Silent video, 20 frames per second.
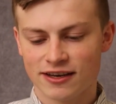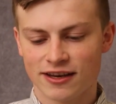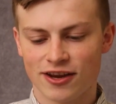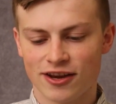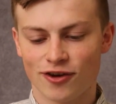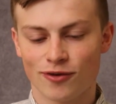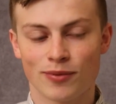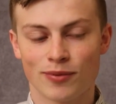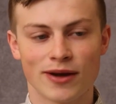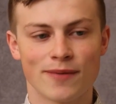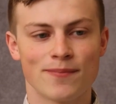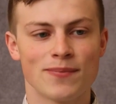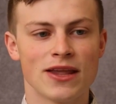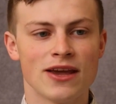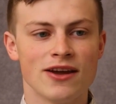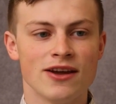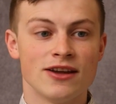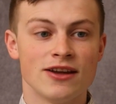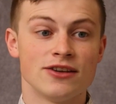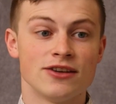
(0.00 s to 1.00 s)
here, but
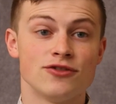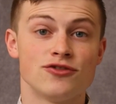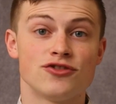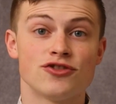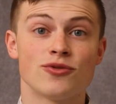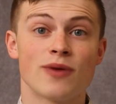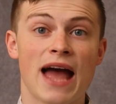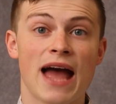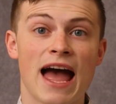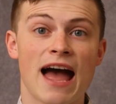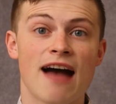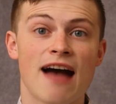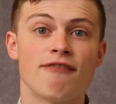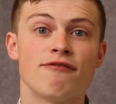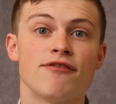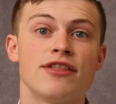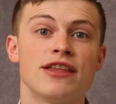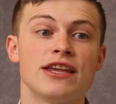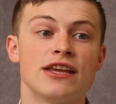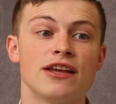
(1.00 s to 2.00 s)
you do
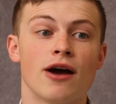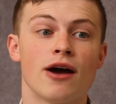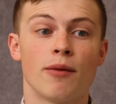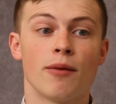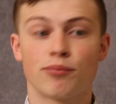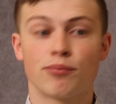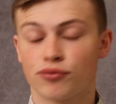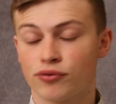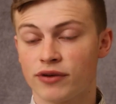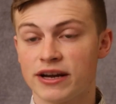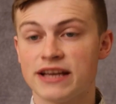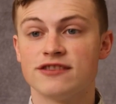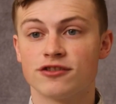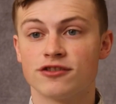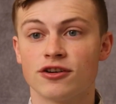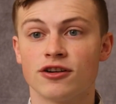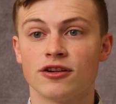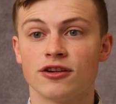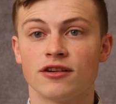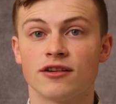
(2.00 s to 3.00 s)
have the
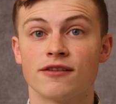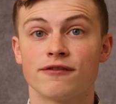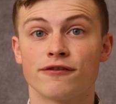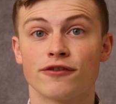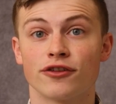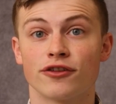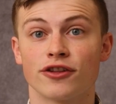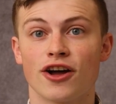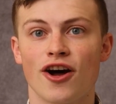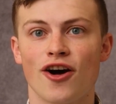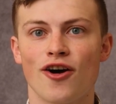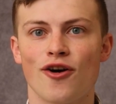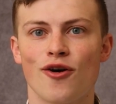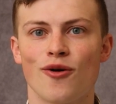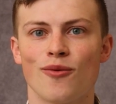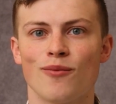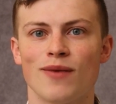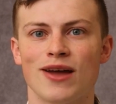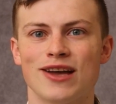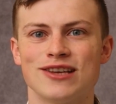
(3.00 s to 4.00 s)
appraisal for the
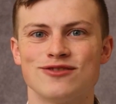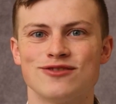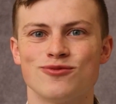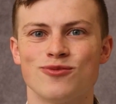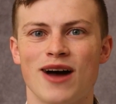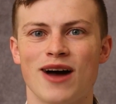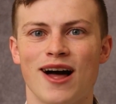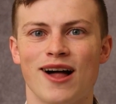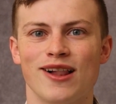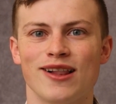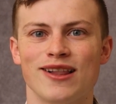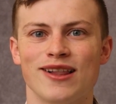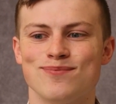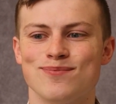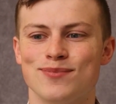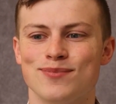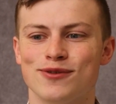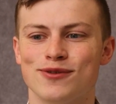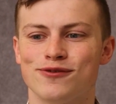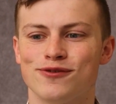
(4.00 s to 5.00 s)
home as well
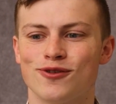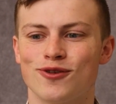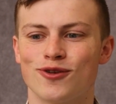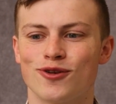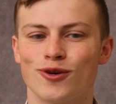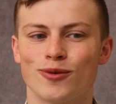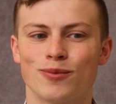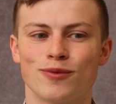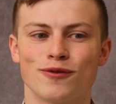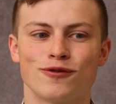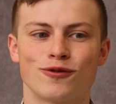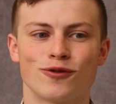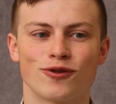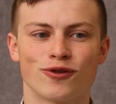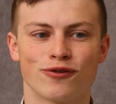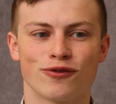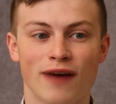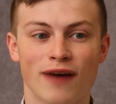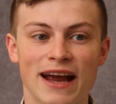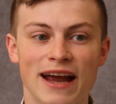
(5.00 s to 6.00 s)
before
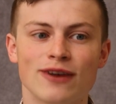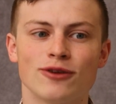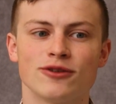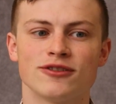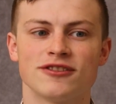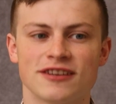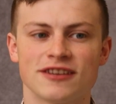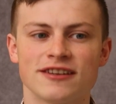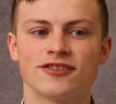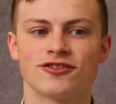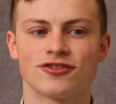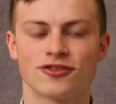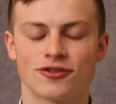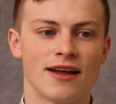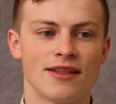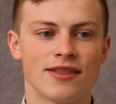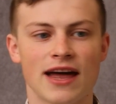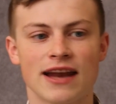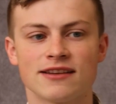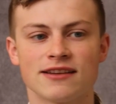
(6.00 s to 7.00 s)
final
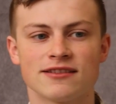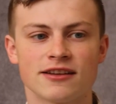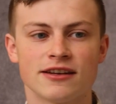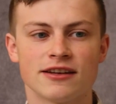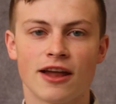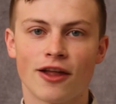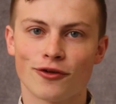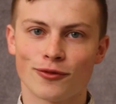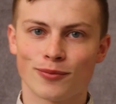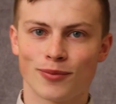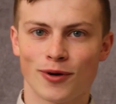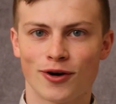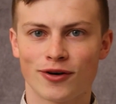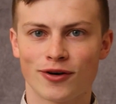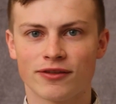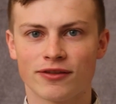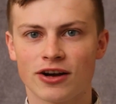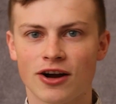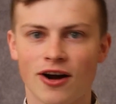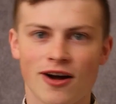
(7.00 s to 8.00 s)
signature. That is another
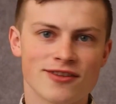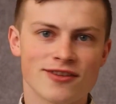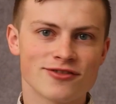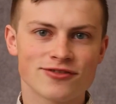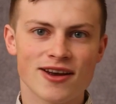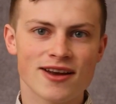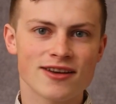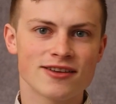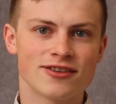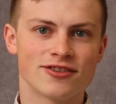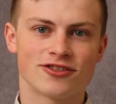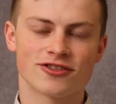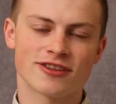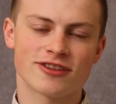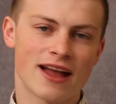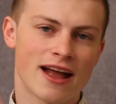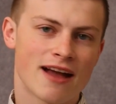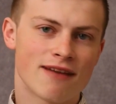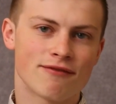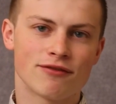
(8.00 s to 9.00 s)
part of the contract. You
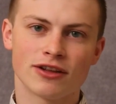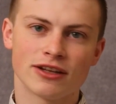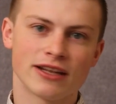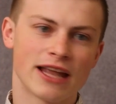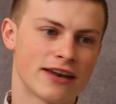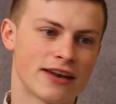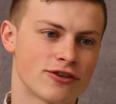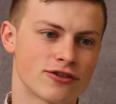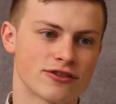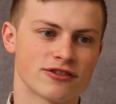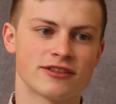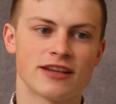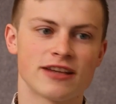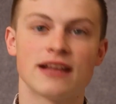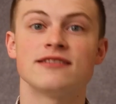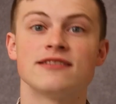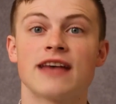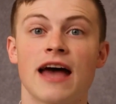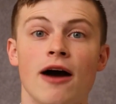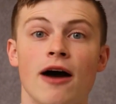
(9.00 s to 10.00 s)
just have the lender
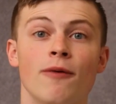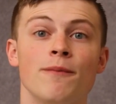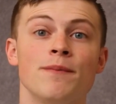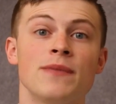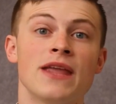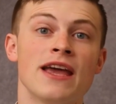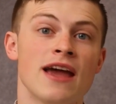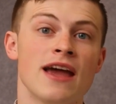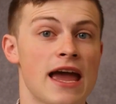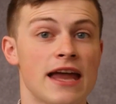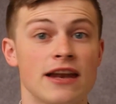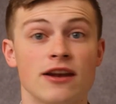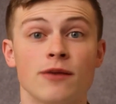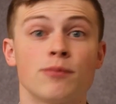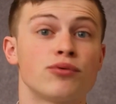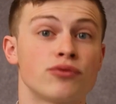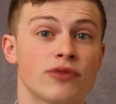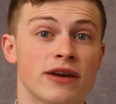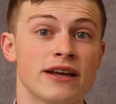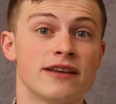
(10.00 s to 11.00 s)
sends out an
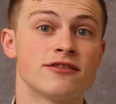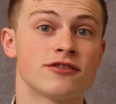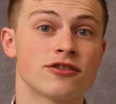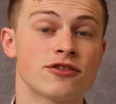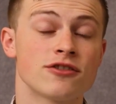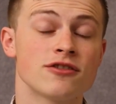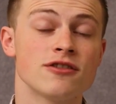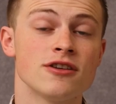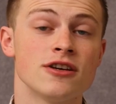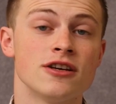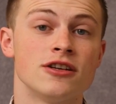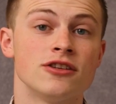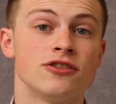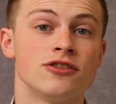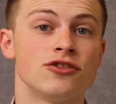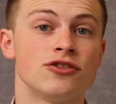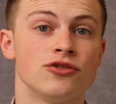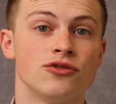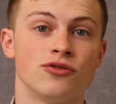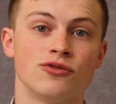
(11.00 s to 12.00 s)
appraiser
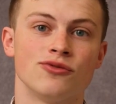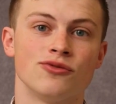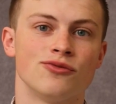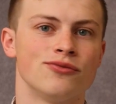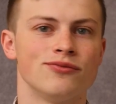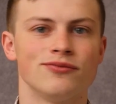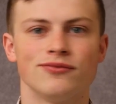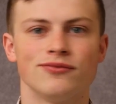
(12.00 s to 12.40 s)
to